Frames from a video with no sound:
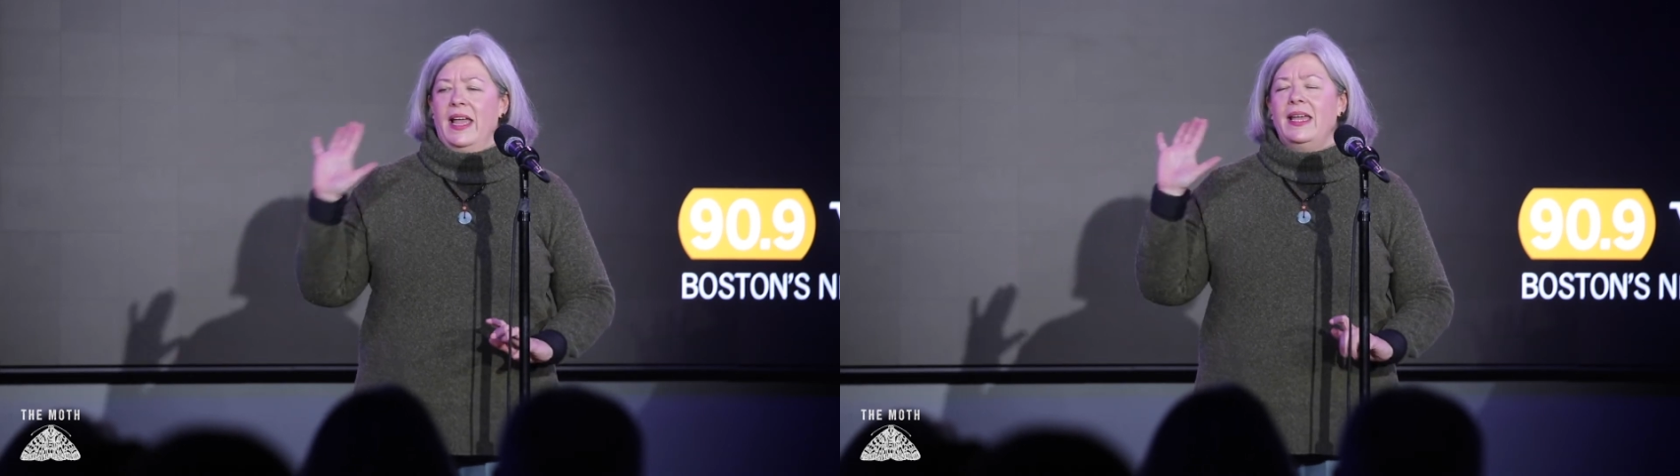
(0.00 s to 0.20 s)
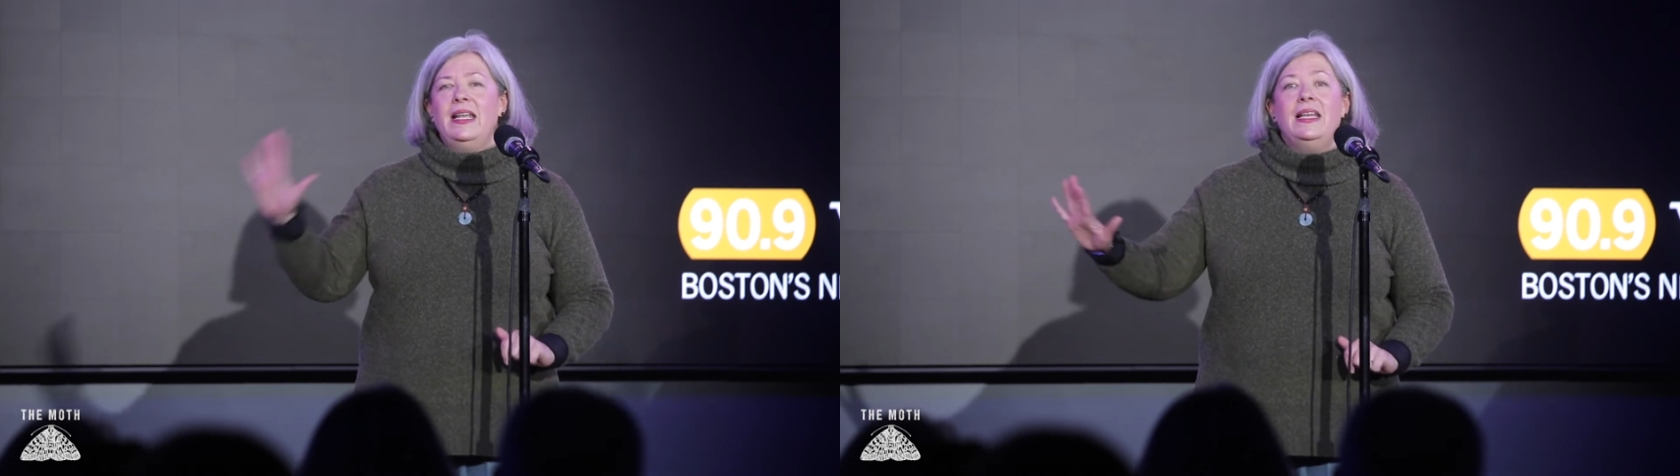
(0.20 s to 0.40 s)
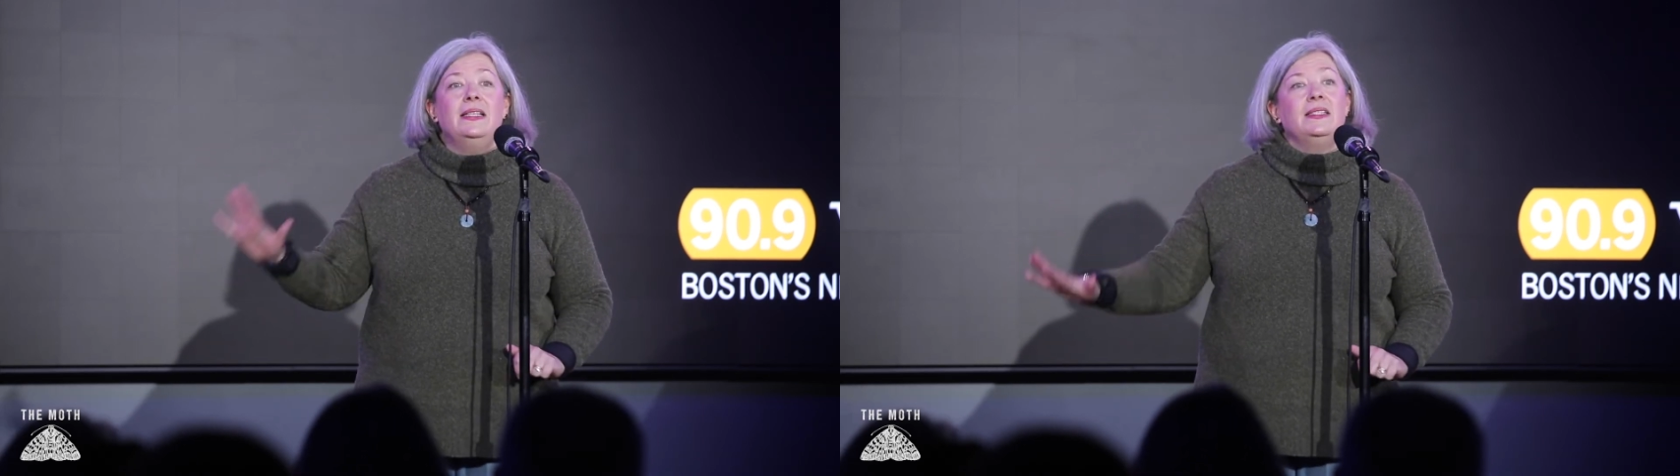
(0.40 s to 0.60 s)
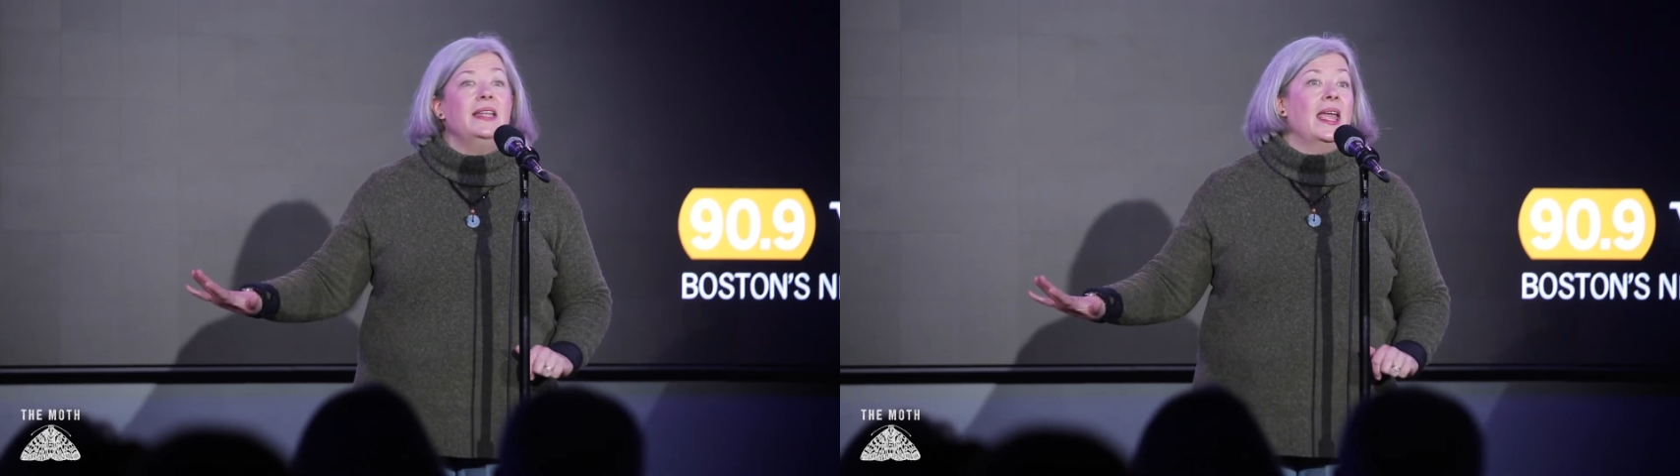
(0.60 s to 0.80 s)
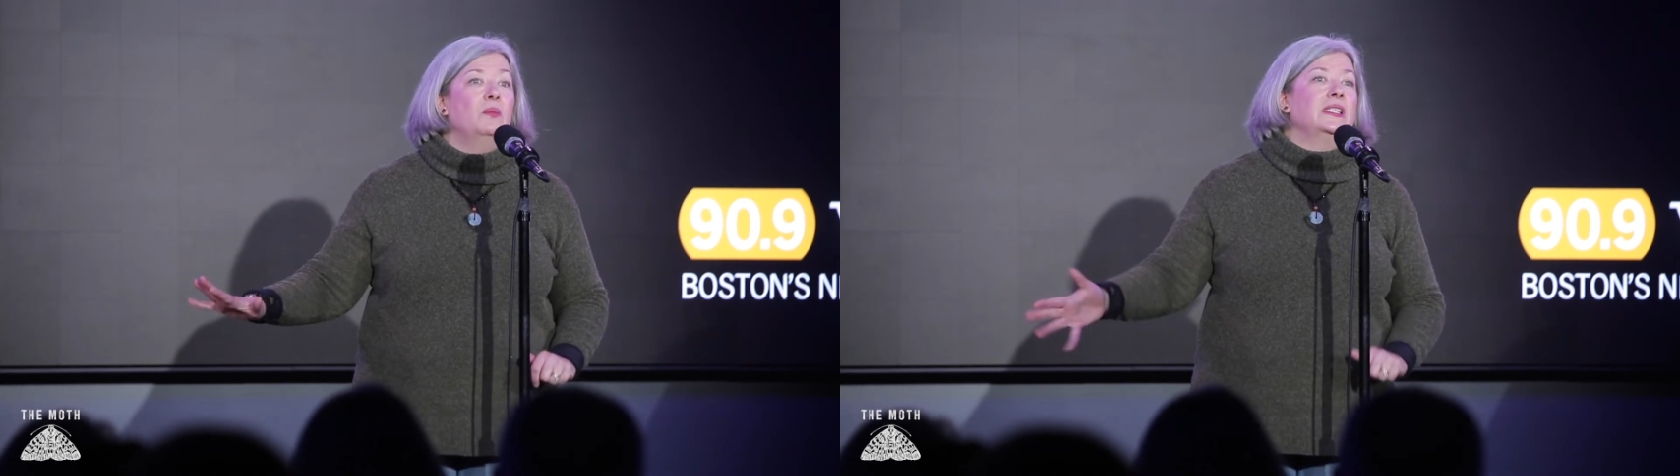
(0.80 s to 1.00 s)
and his
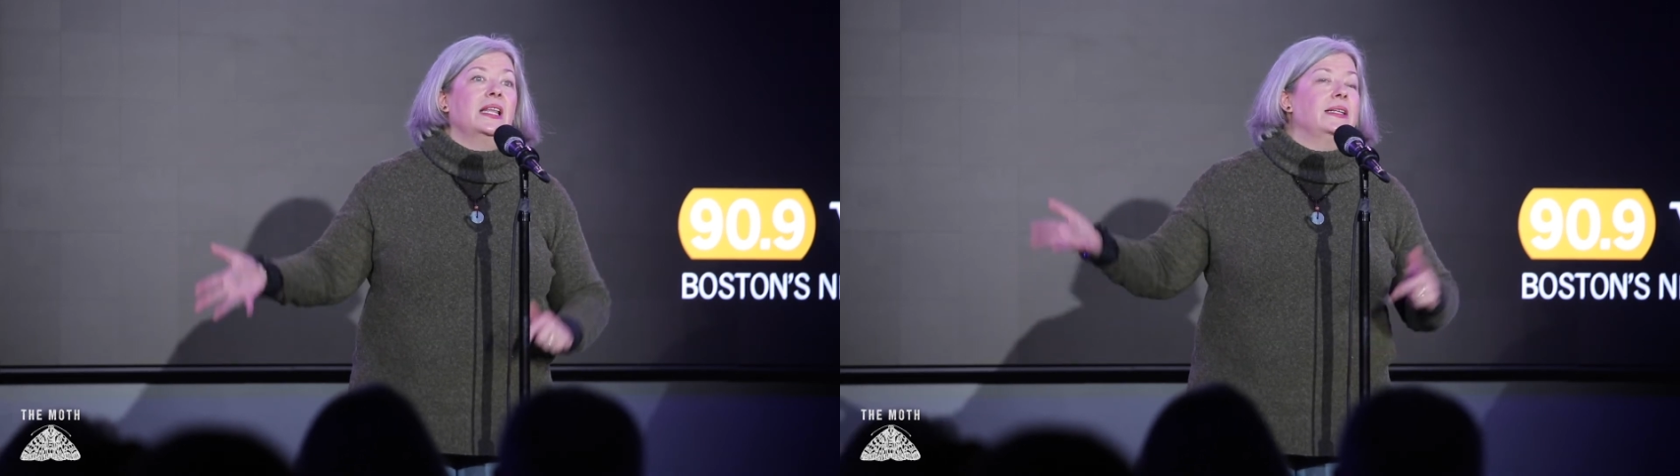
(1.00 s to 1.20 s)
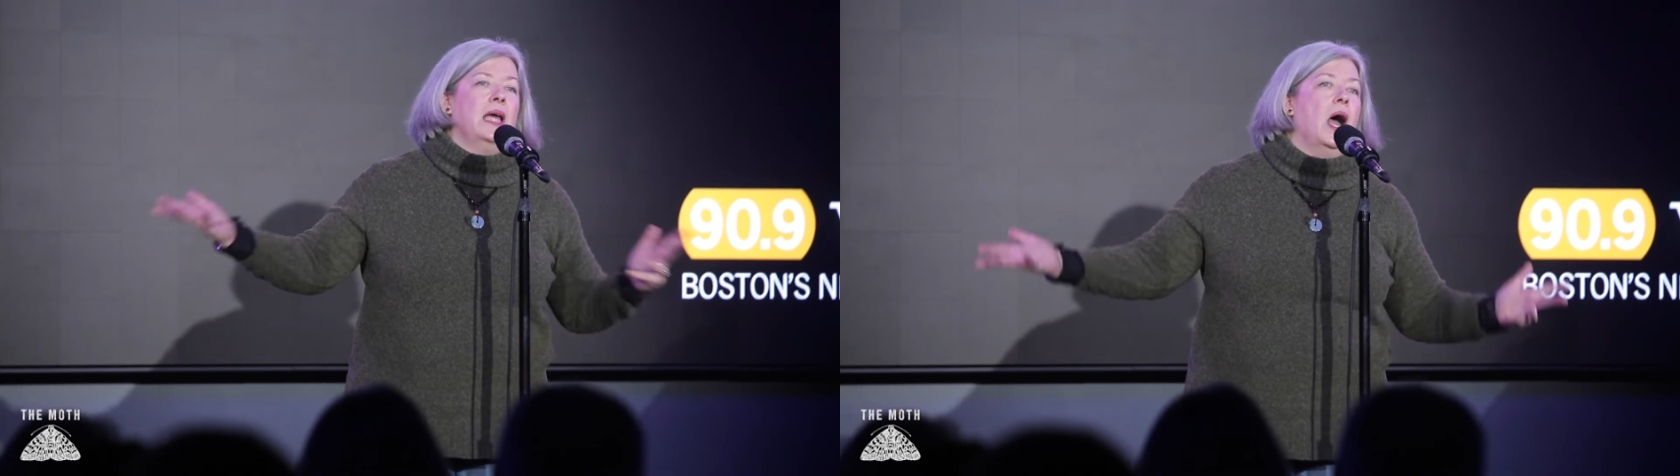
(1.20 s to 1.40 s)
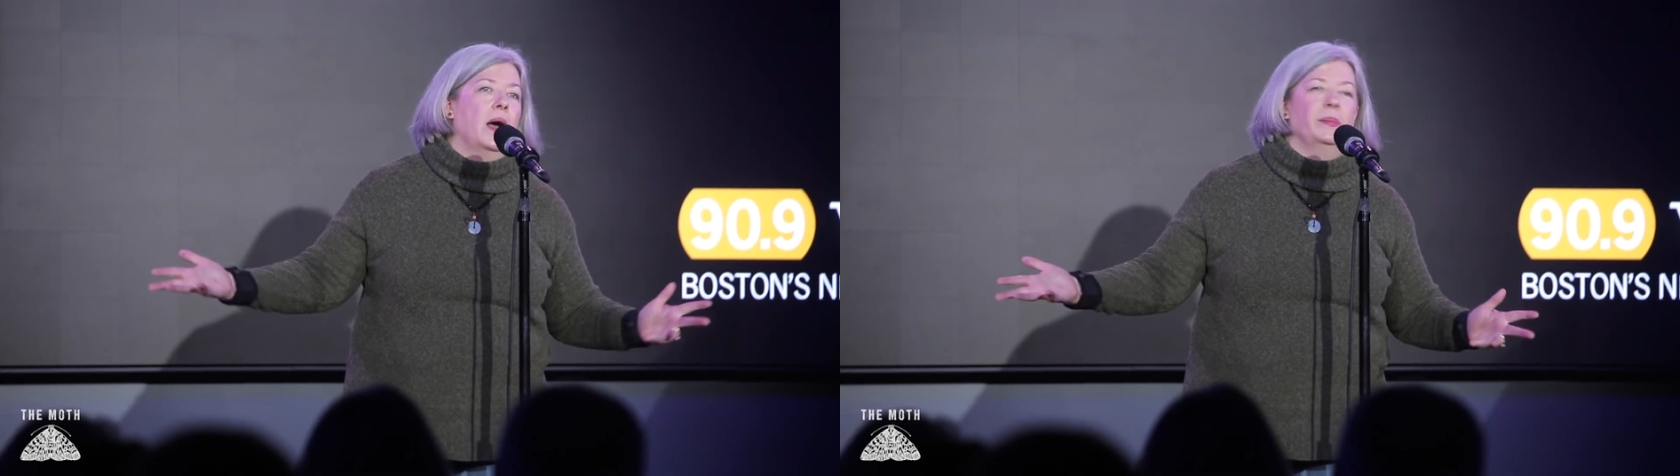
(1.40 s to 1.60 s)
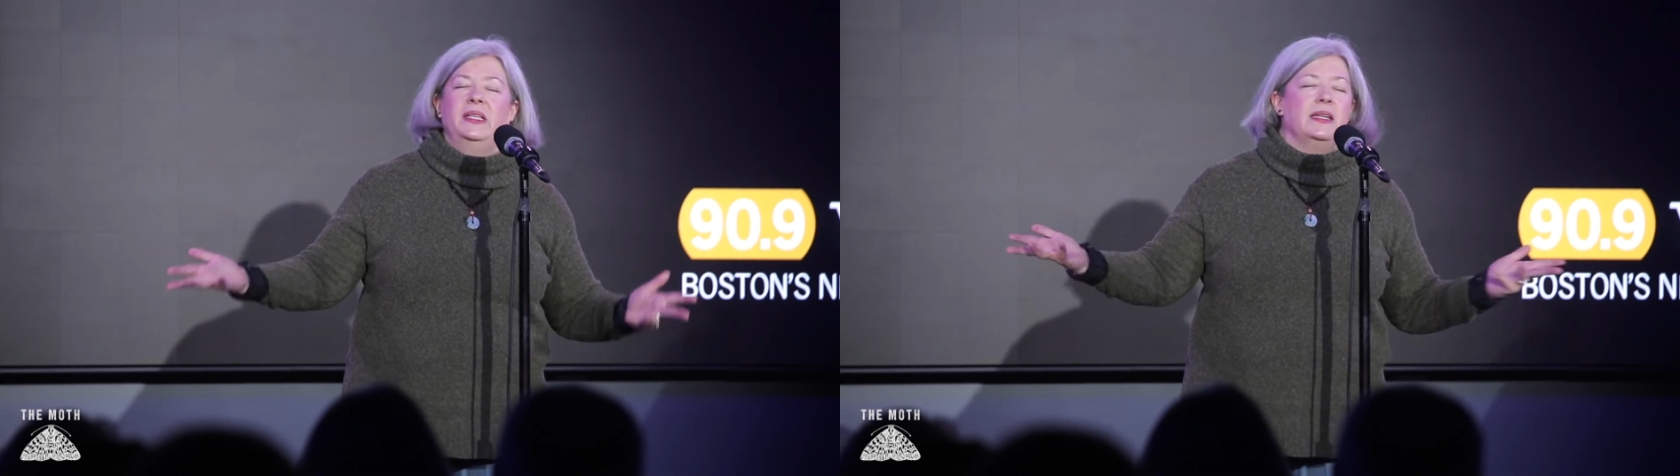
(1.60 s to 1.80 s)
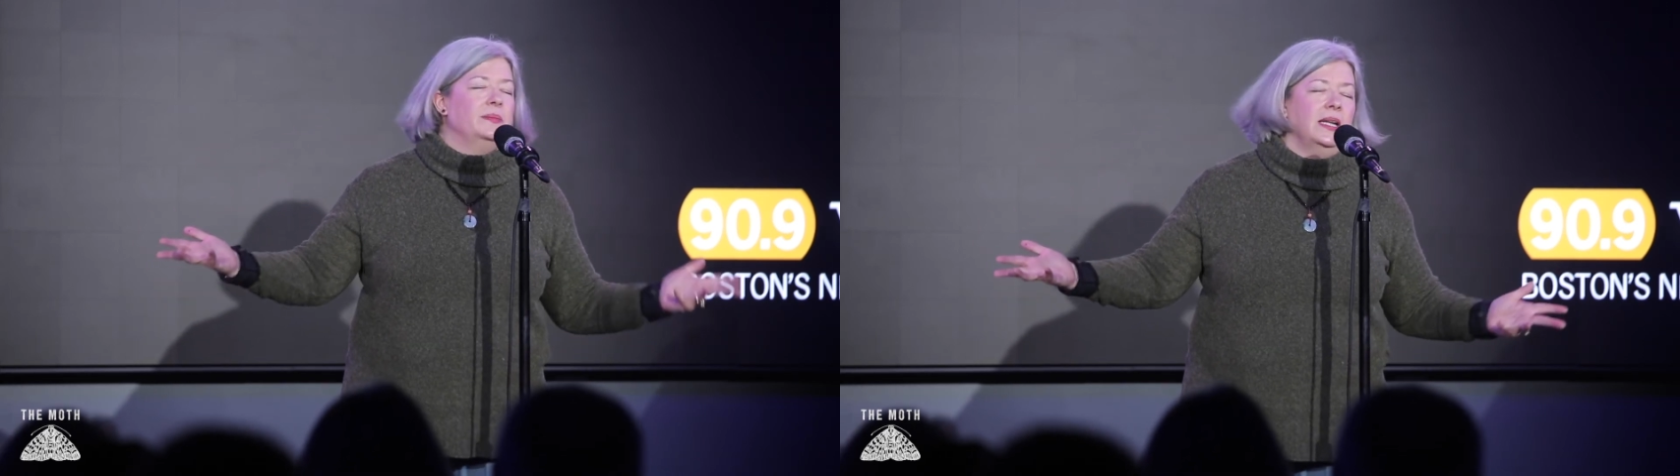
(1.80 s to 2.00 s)
name was like Tom.
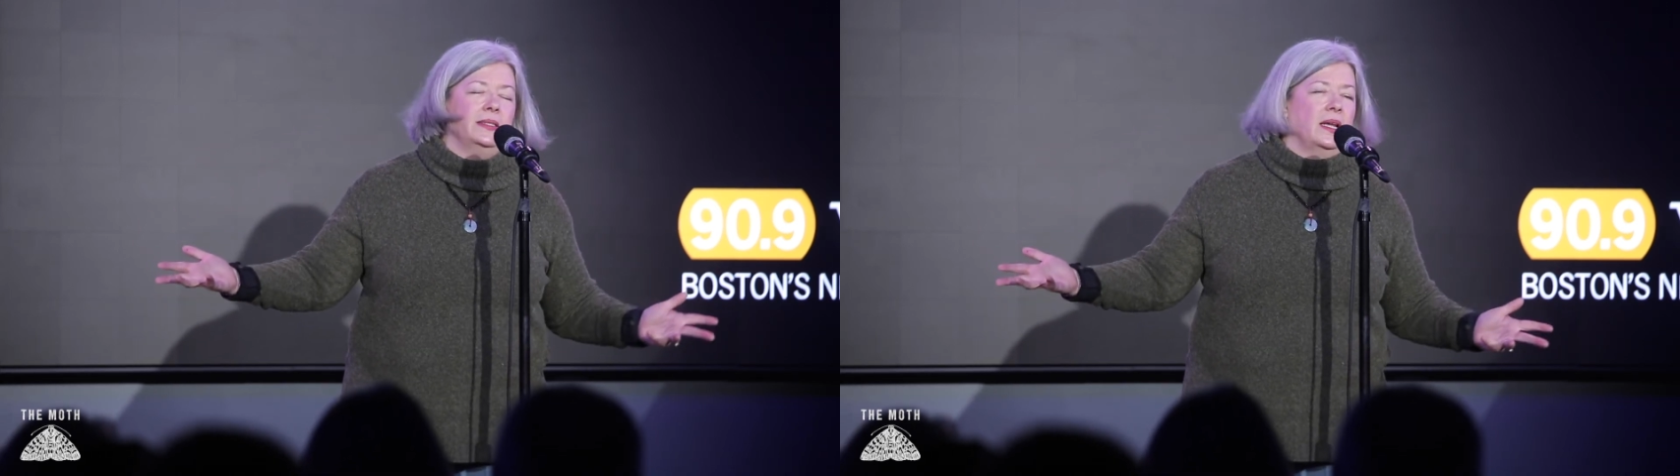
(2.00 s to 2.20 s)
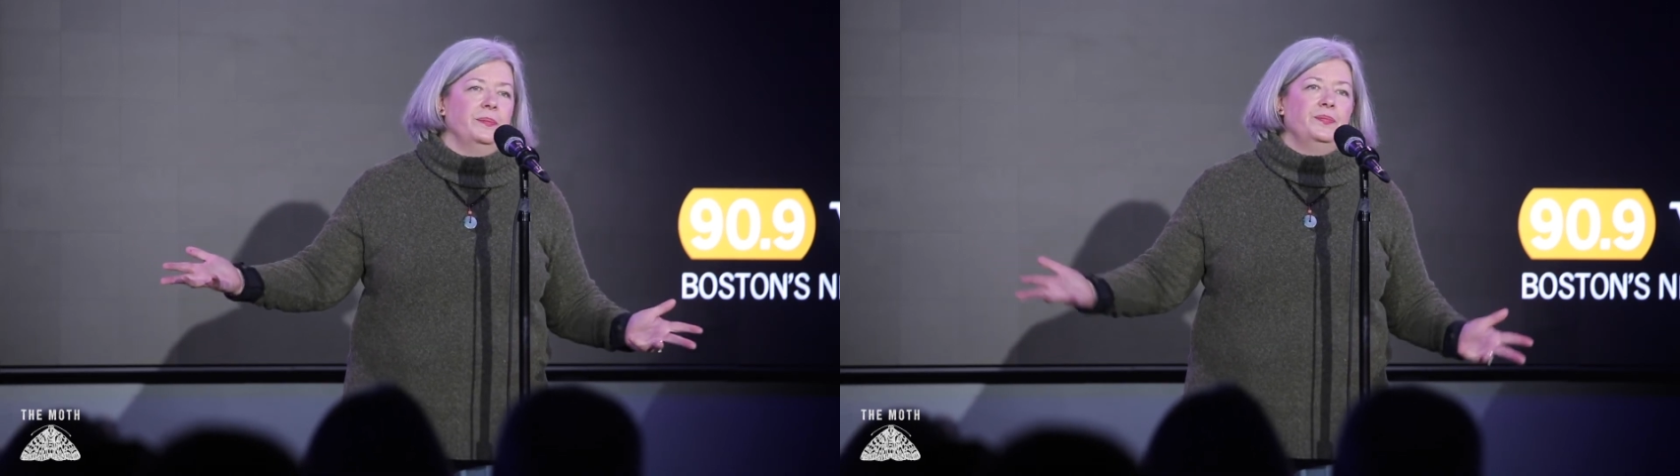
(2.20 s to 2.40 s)
His name's not Tom.